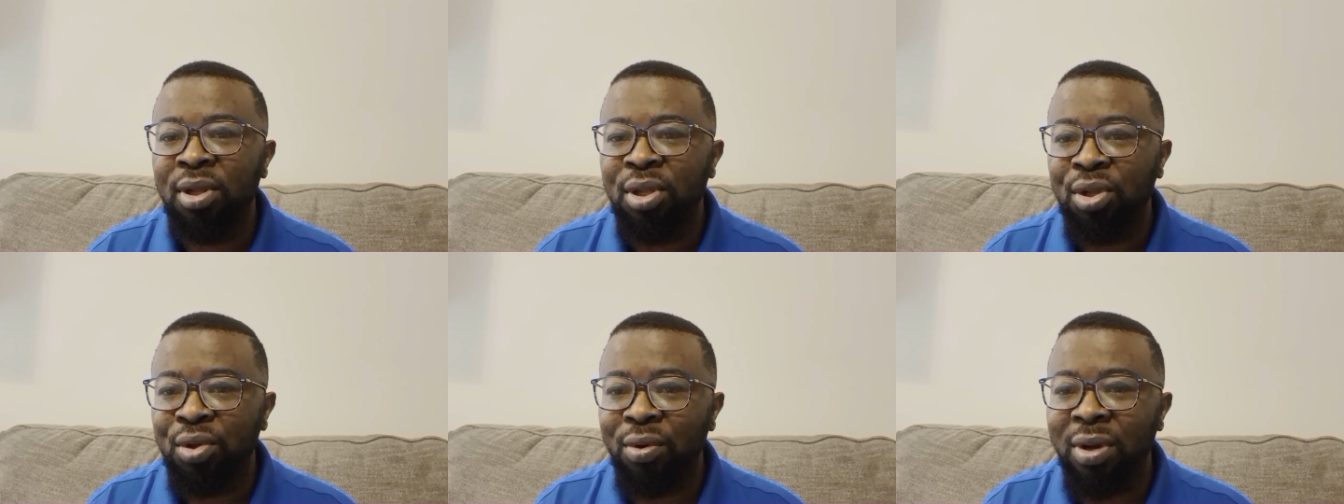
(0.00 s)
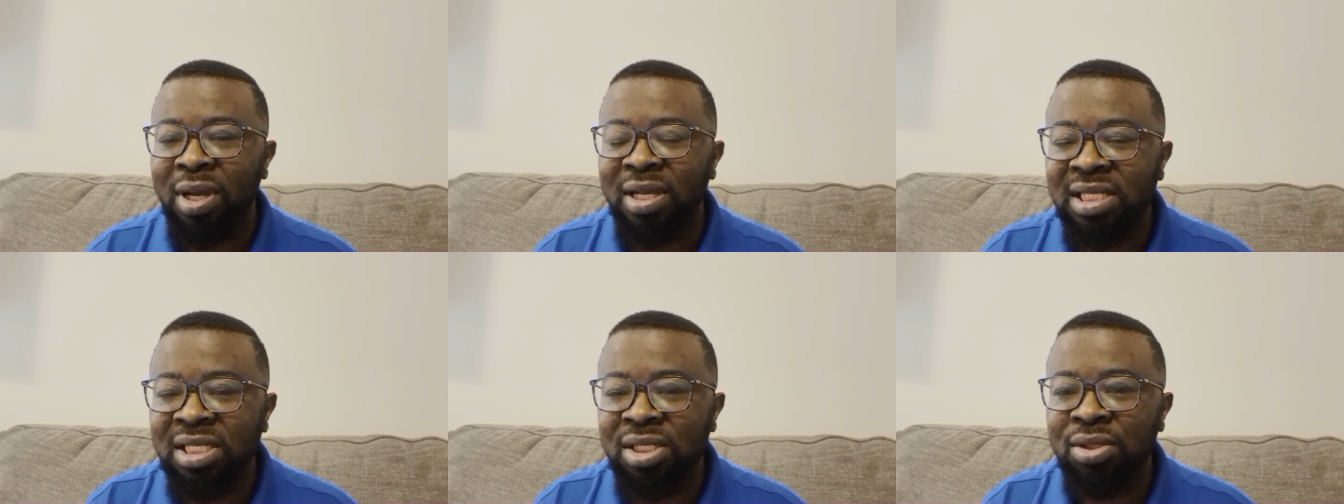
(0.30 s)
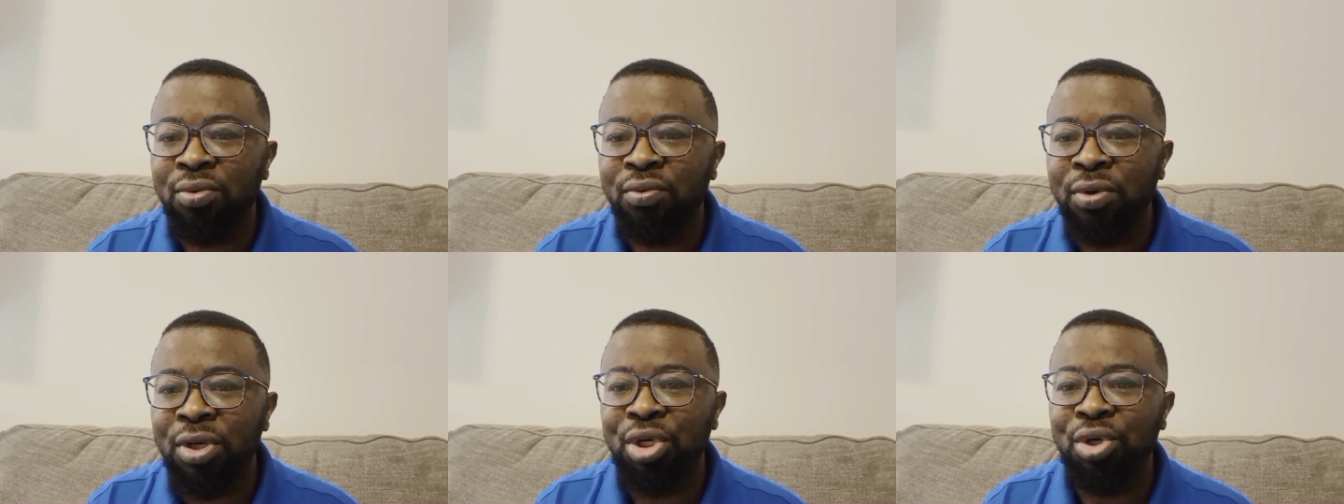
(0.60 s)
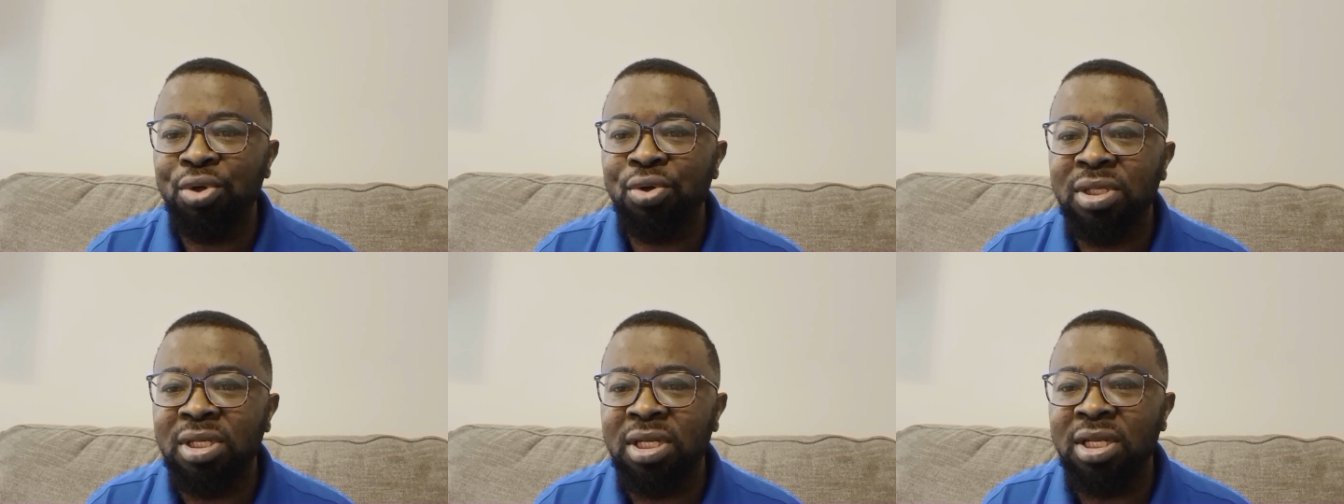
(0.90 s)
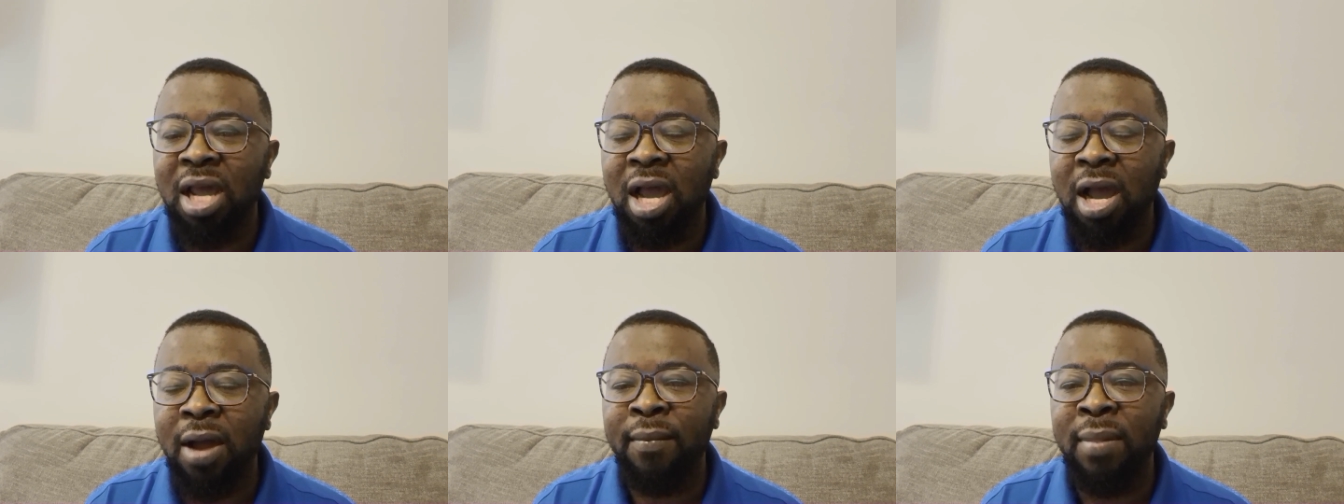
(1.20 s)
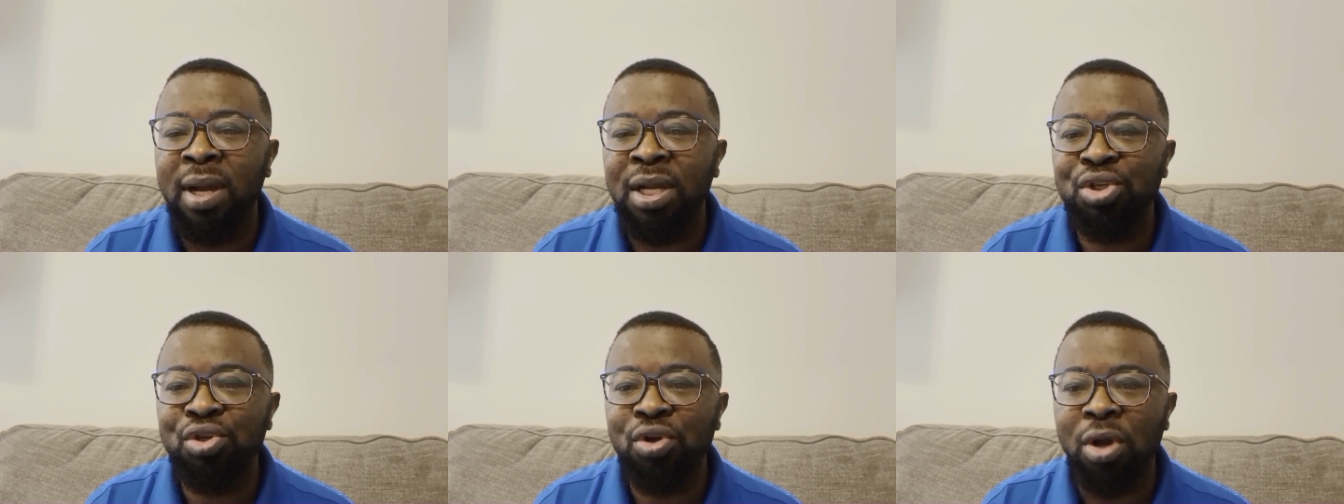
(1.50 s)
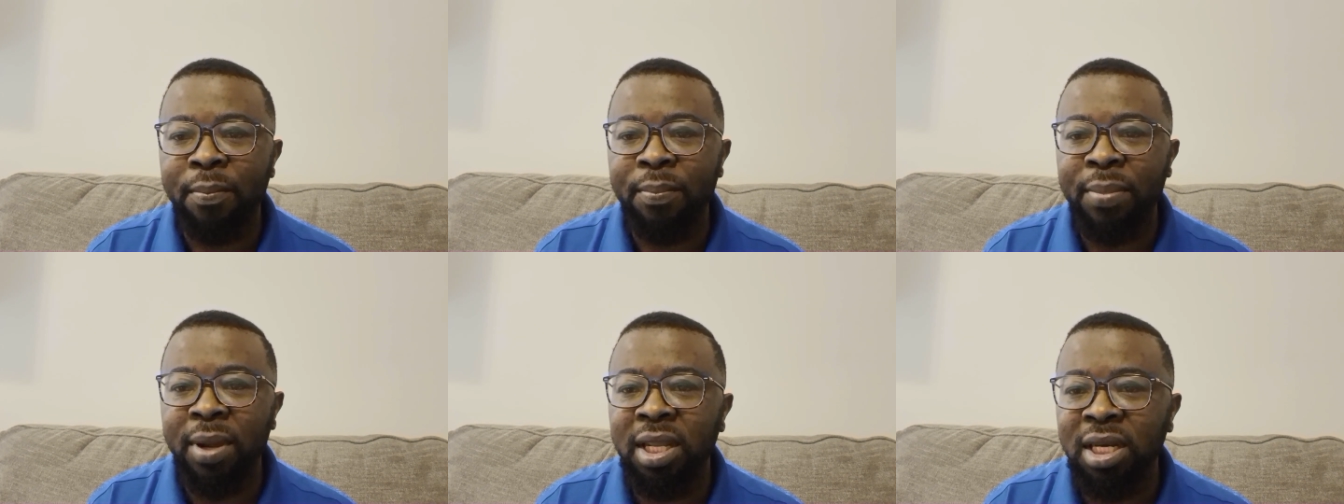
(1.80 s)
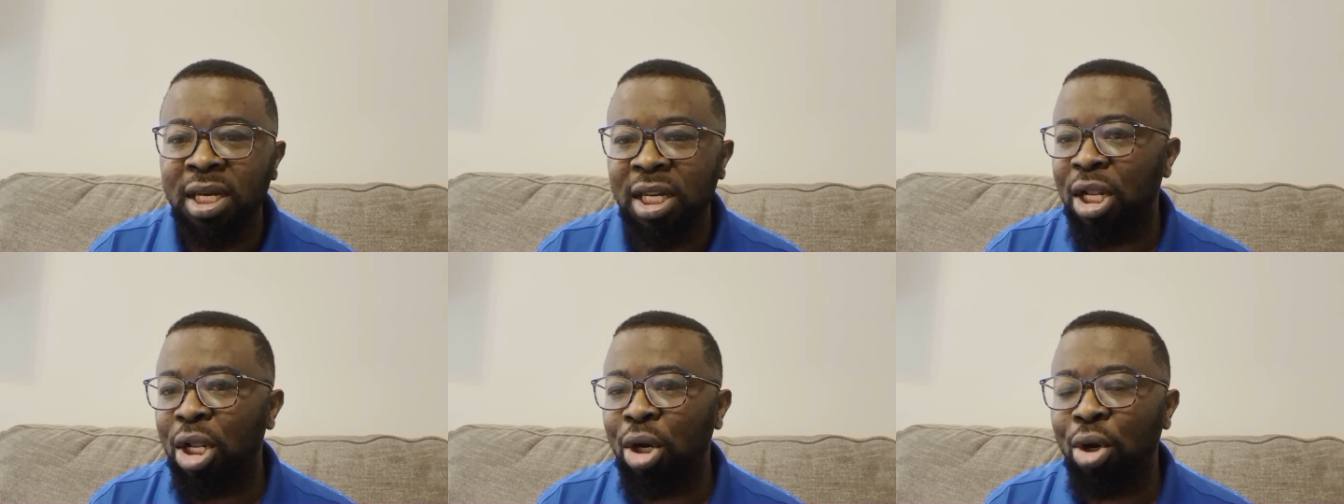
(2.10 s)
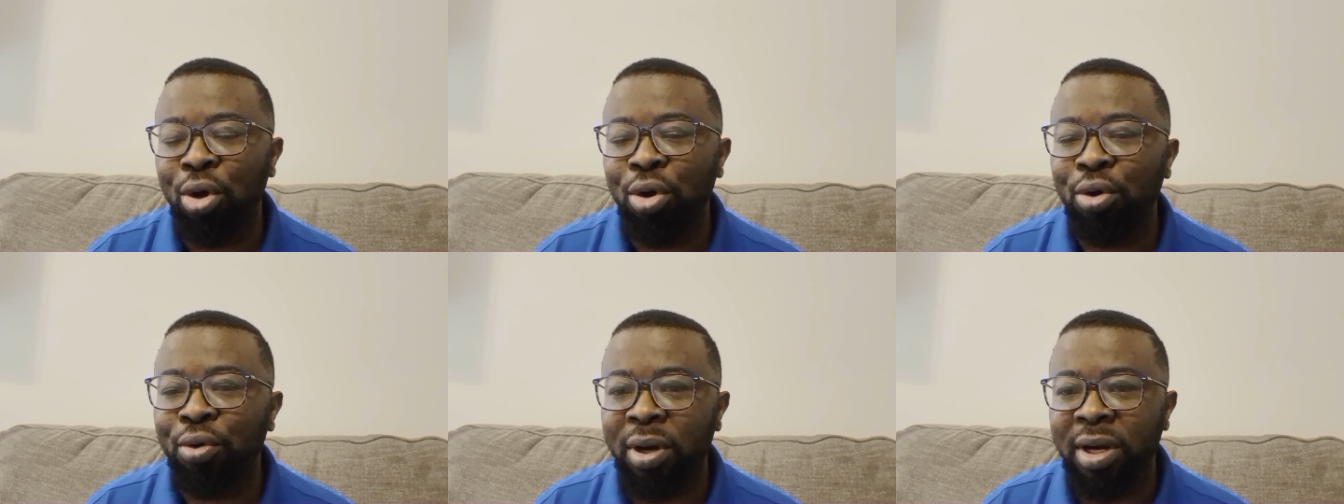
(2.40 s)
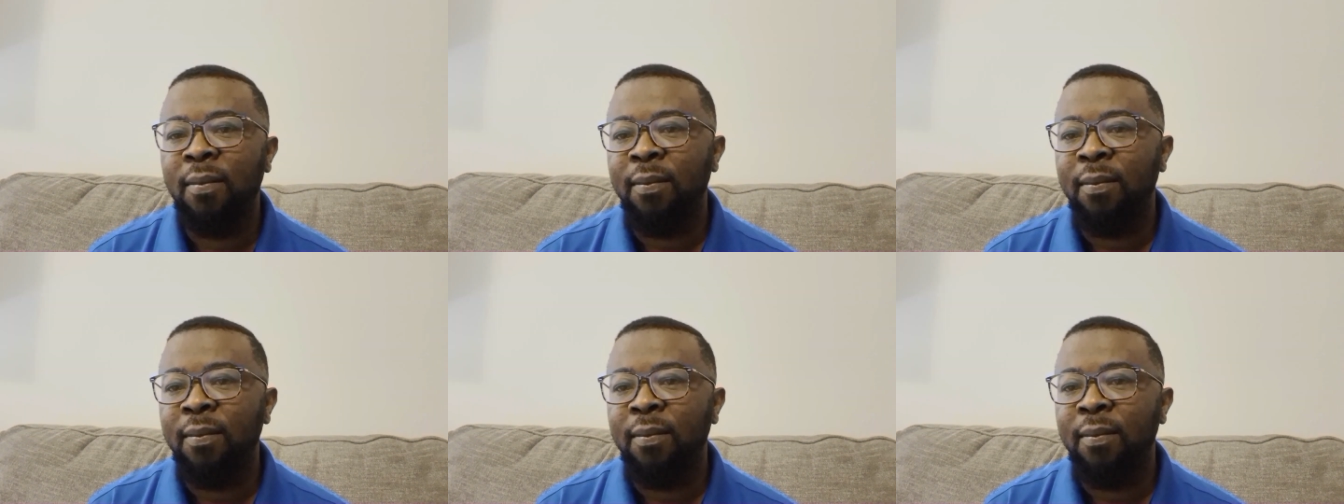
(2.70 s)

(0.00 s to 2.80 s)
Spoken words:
you are still reducing how much you are paying in the long run.